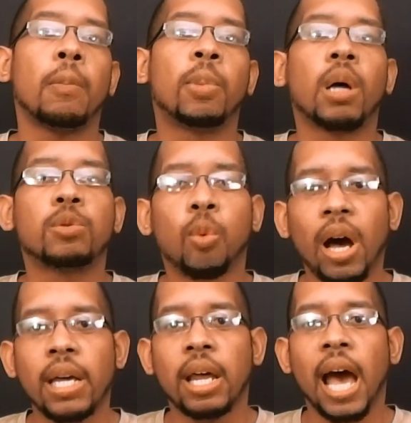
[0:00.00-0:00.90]
but
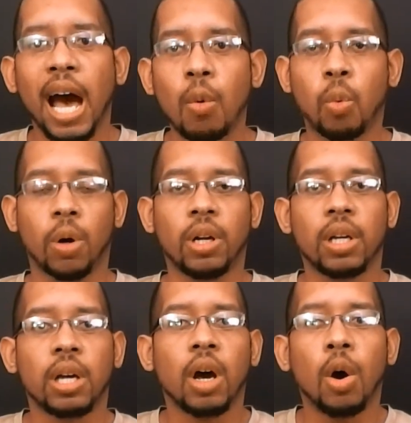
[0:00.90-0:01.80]
Dwight Howard
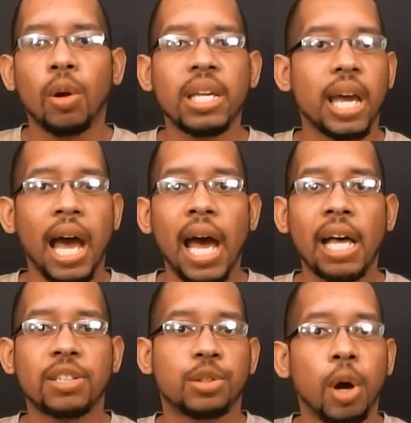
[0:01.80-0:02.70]
only
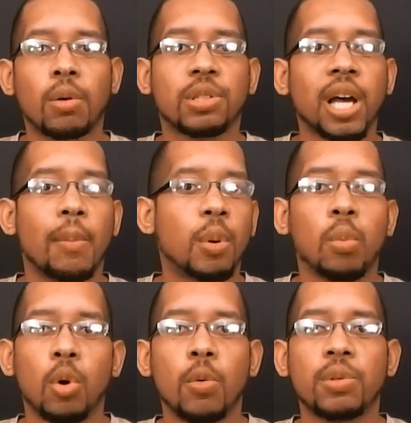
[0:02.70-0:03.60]
has those type of
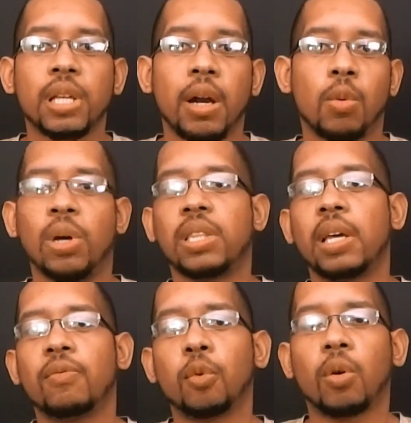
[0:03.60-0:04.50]
moves that are
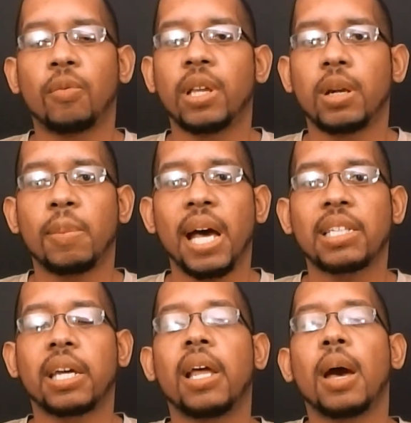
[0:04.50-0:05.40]
within 4 feet of the
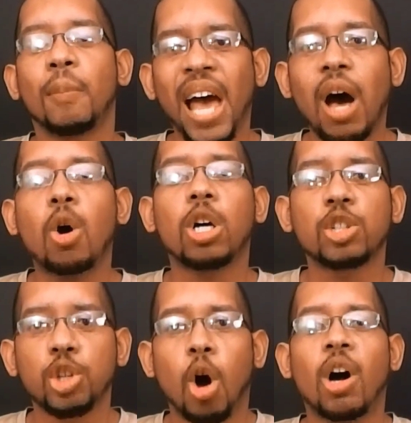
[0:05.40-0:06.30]
basket. Pau
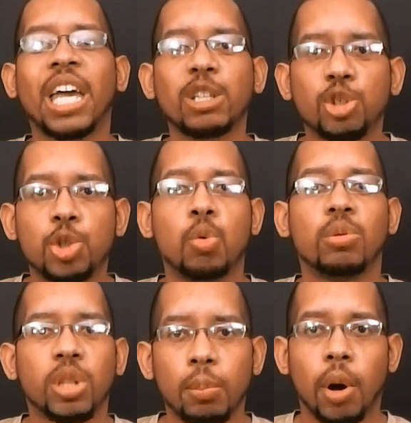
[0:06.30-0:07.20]
Gasol can
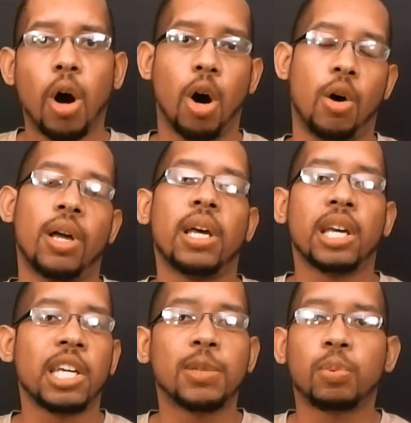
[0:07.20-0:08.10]
shoot the ball.
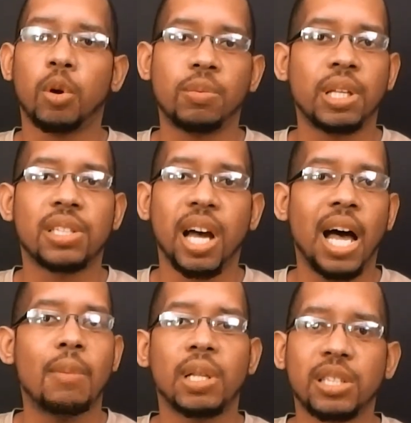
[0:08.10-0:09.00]
He's proved it
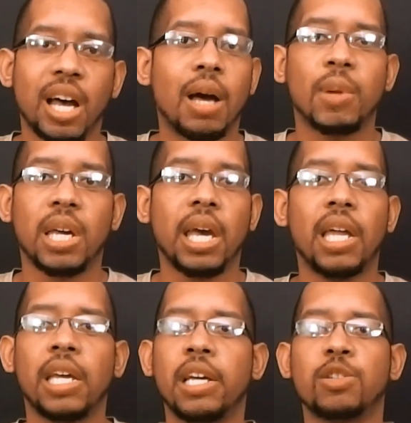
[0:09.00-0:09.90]
time and time
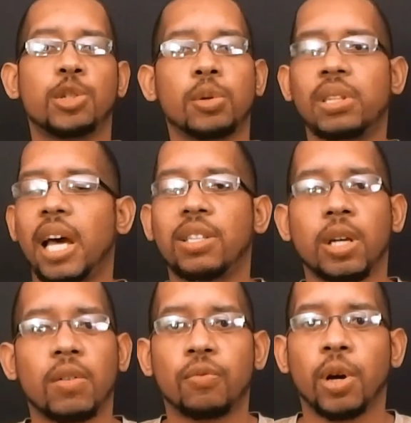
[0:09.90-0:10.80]
again. He can shoot that
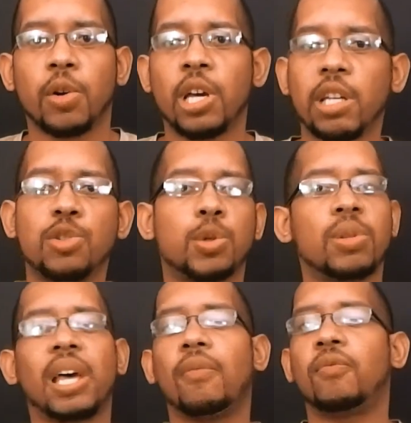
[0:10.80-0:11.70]
10-footer. He can shoot
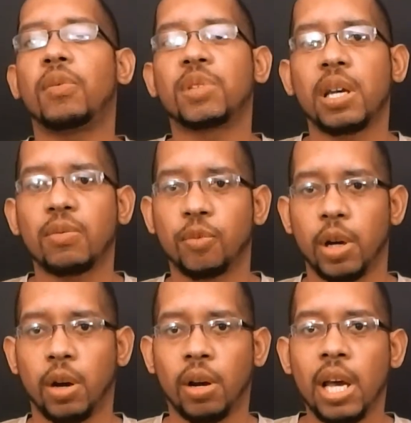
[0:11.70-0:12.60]
that
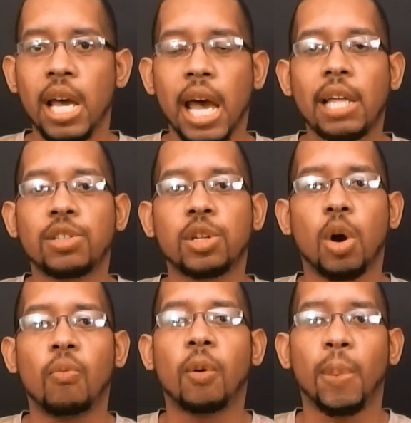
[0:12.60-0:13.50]
15-footer. And
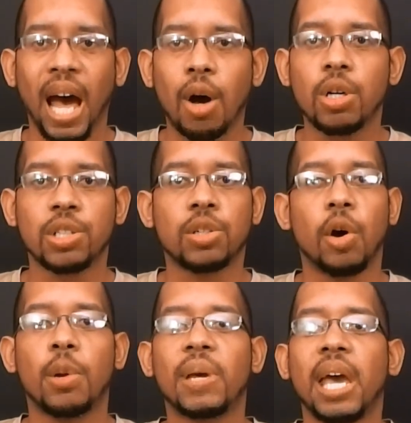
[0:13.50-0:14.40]
so for Pau
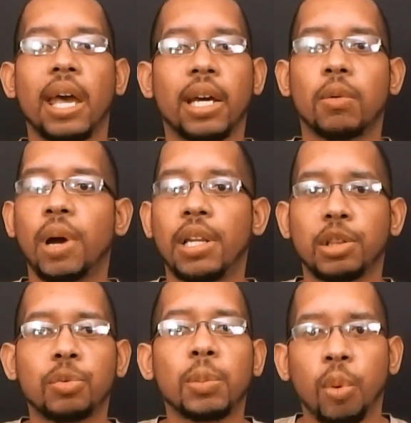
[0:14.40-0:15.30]
Gasol to be hanging around the
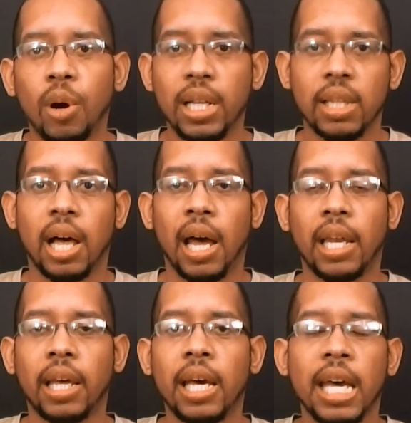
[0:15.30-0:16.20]
three-point line,
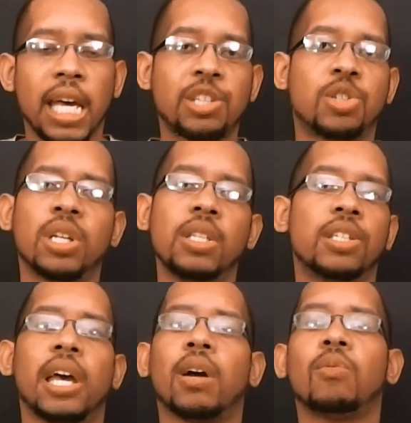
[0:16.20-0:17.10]
it shouldn't
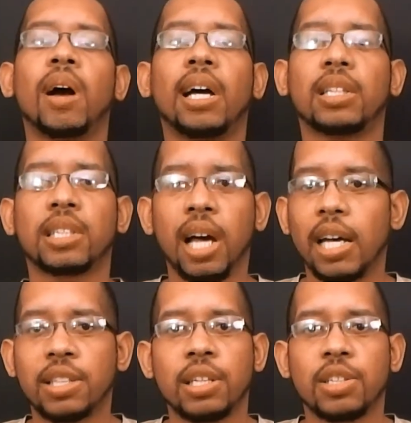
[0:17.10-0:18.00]
take a rocket
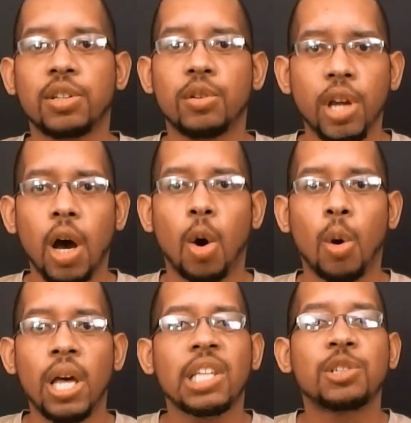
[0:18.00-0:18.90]
scientist to
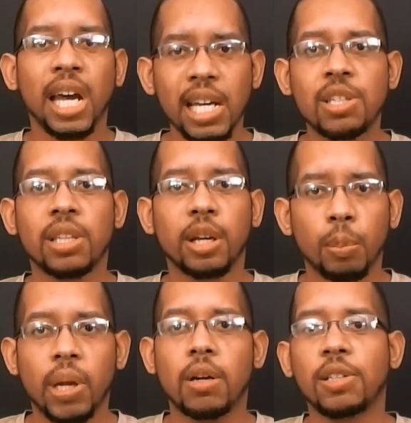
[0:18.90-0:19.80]
know, change a little
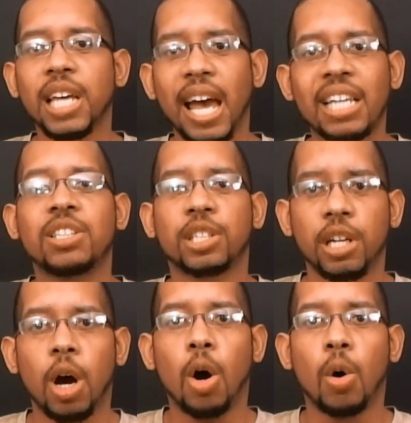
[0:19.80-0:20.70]
bit of those X's and
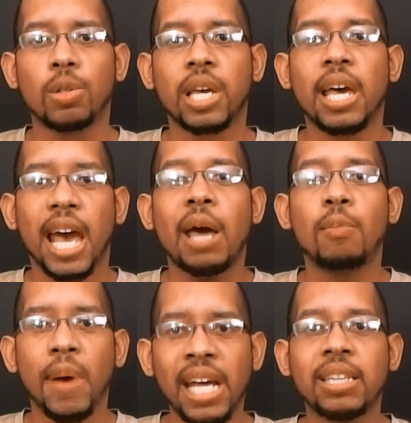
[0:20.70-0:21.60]
O's
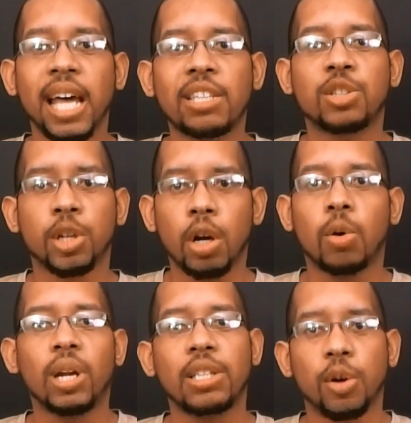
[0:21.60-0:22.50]
and make that
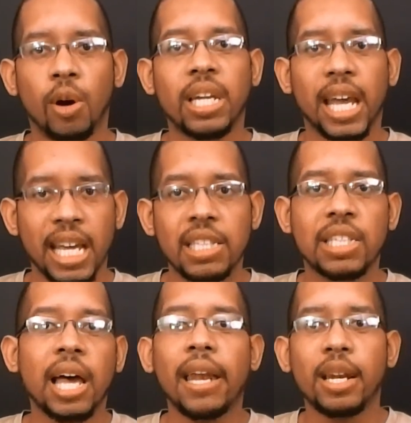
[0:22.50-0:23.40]
circle that's on the
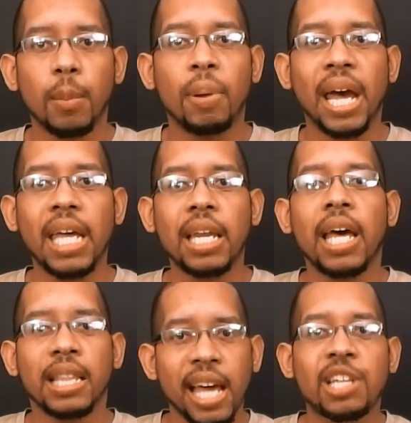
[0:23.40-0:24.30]
inside in the paint.
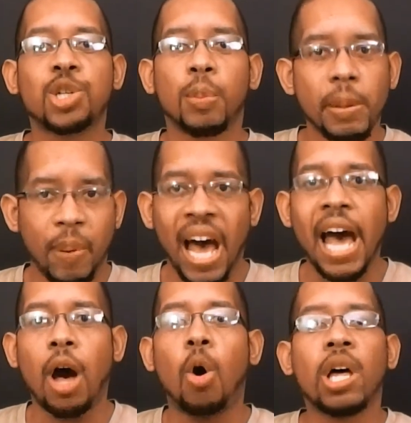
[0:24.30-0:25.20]
That should be
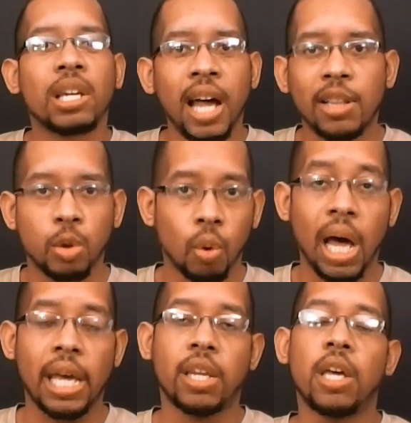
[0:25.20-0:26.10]
Pau, not
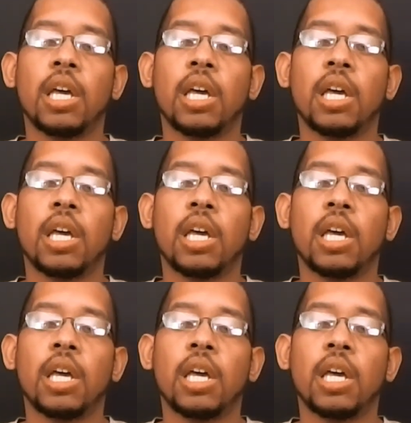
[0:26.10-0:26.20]
Dwight.